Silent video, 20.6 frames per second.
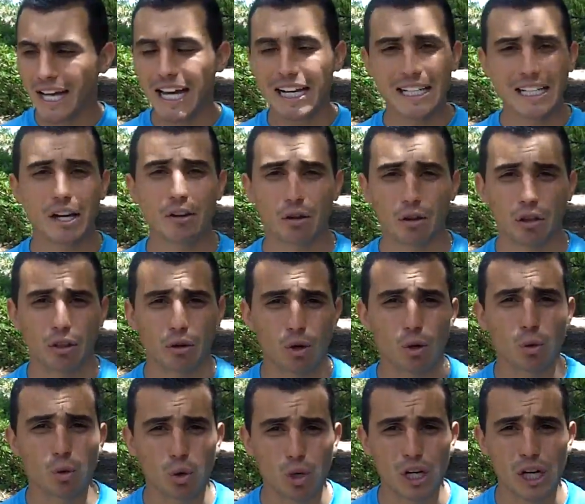any other
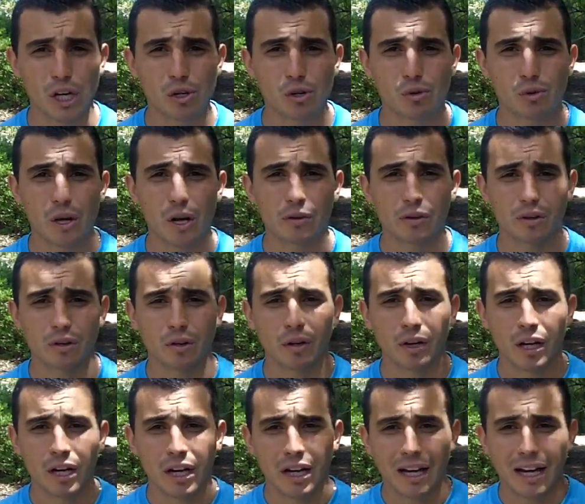third world country out
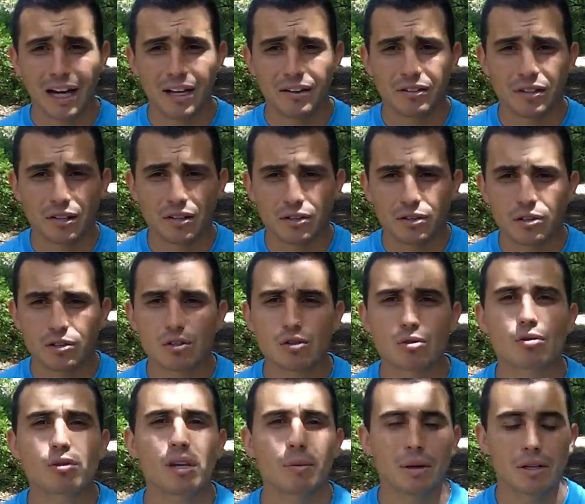there, it's
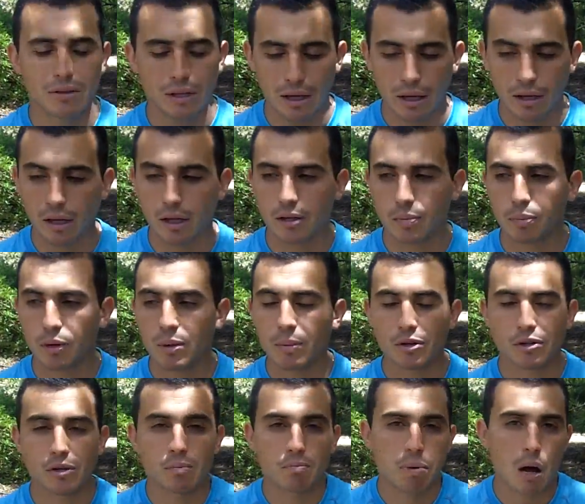extreme, it's pretty
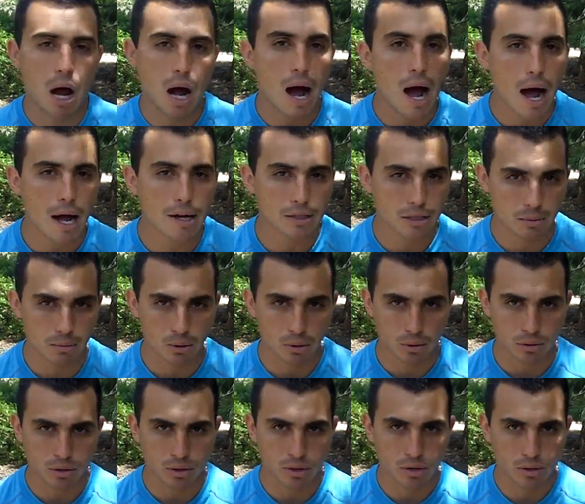much
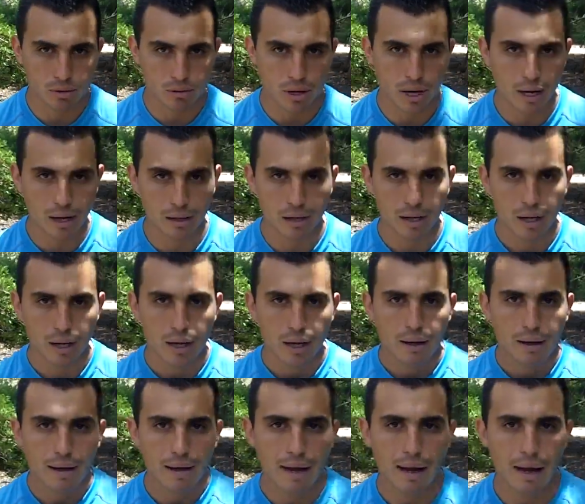impossible to create
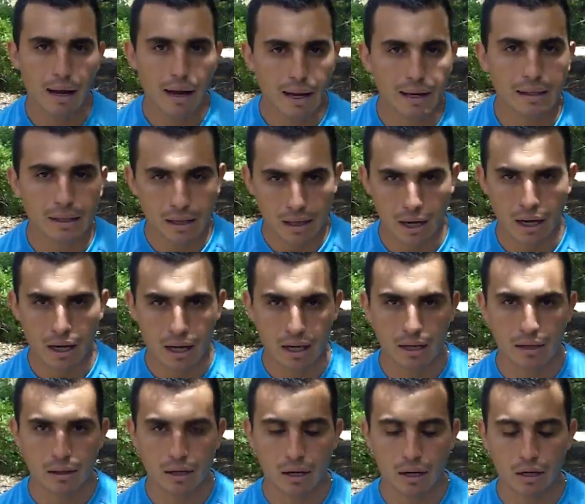any
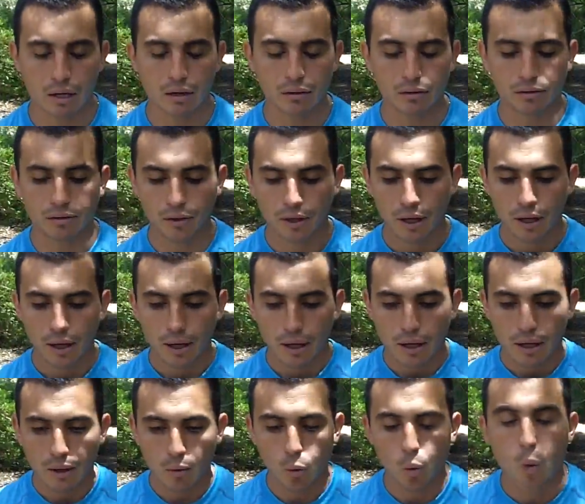kind of
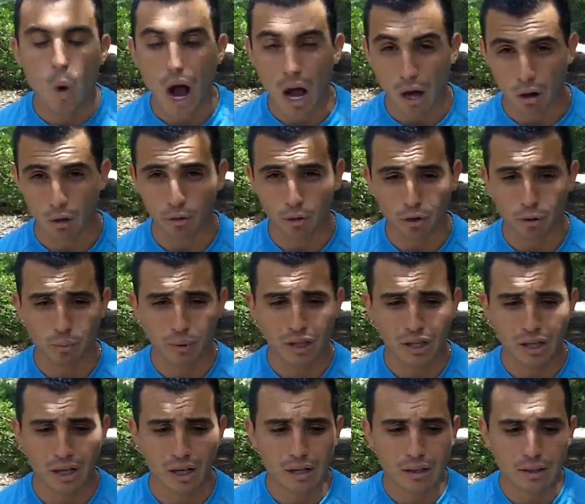wealth,
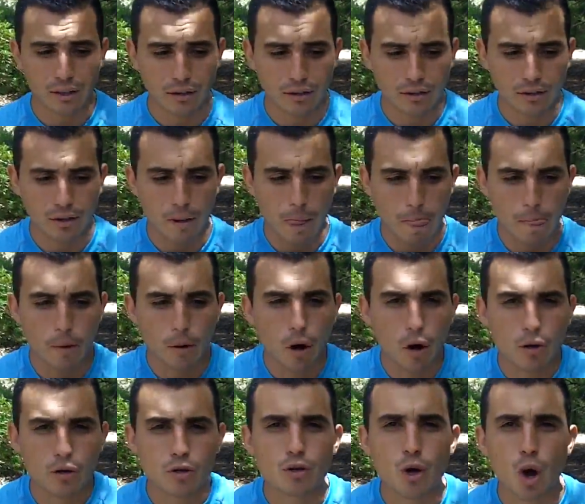because there
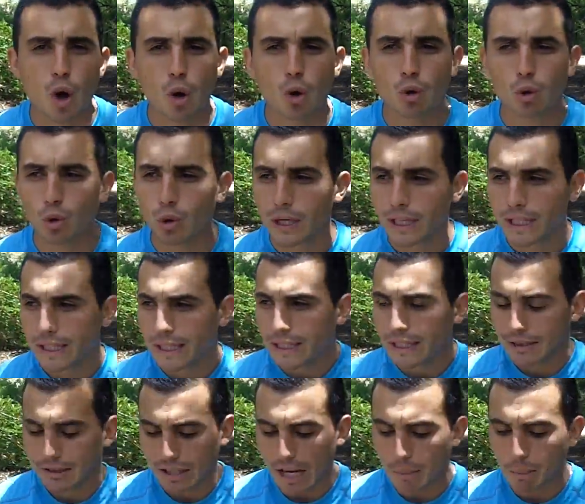are no
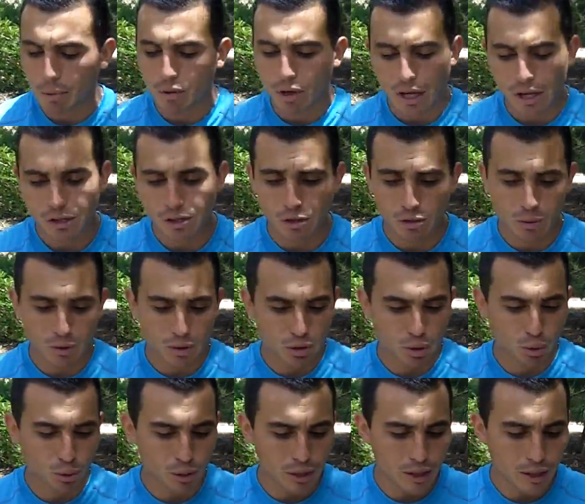separations
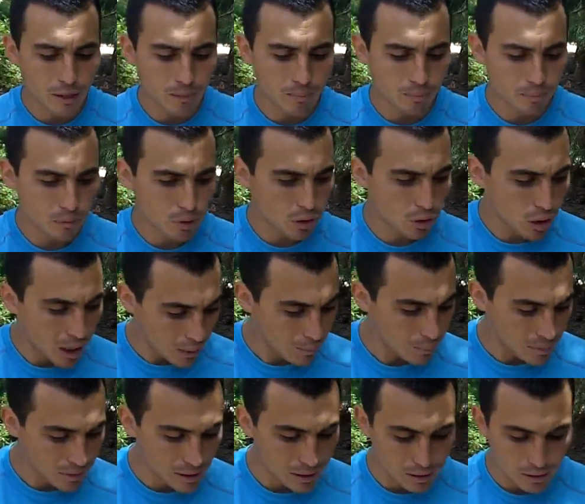between
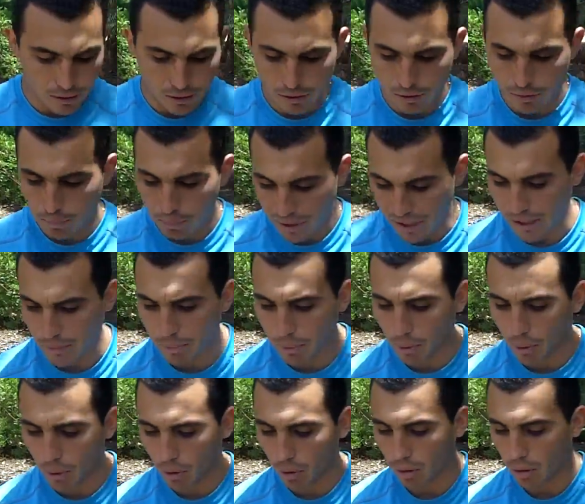companies,
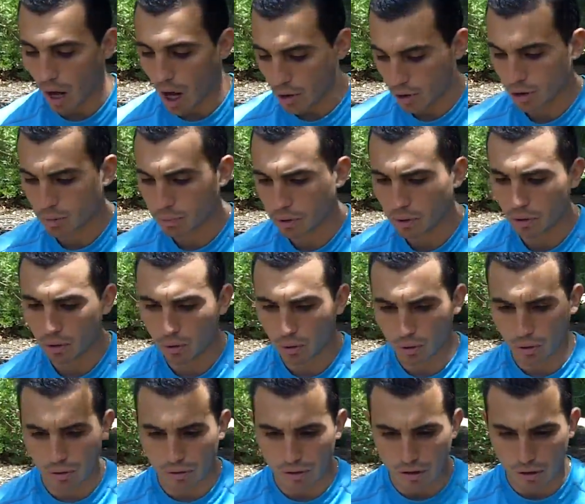people,
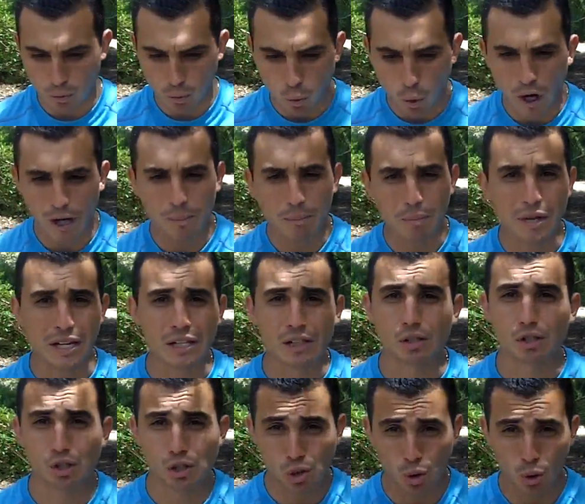entrepreneurs. It's one
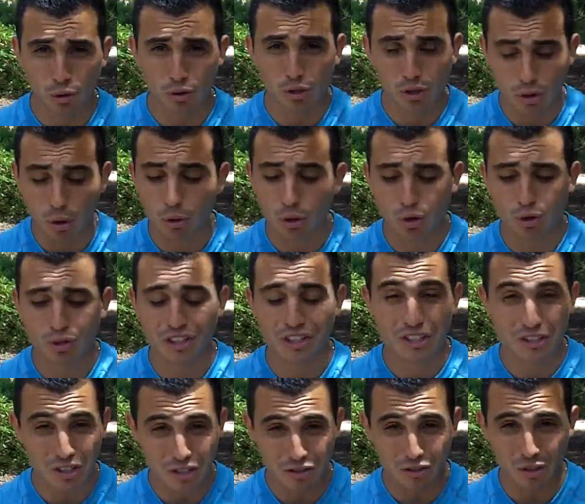big
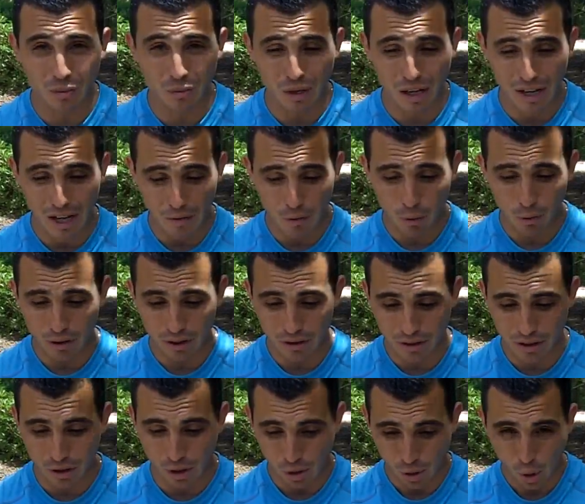socialist system, right? Everyone
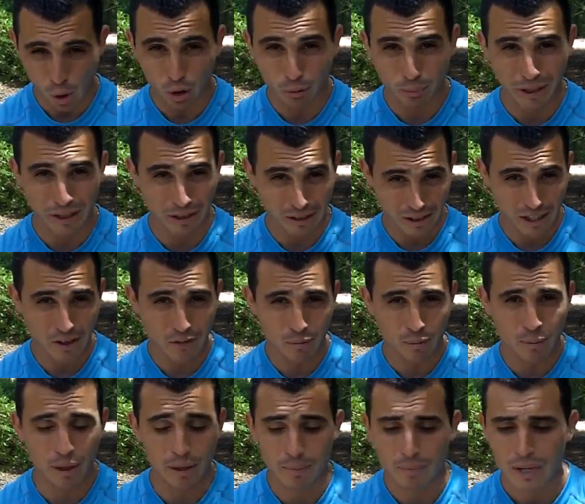is controlled by the
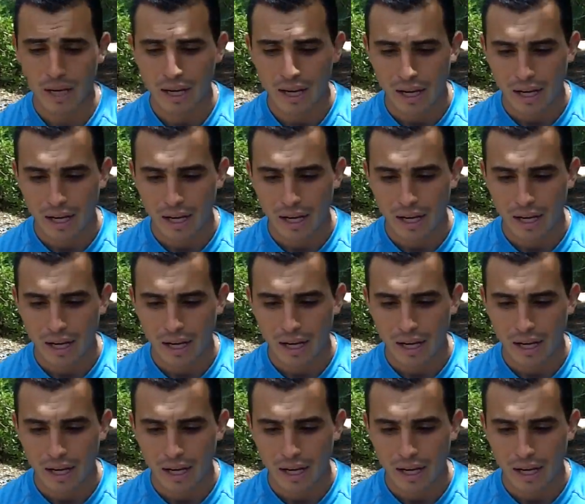government.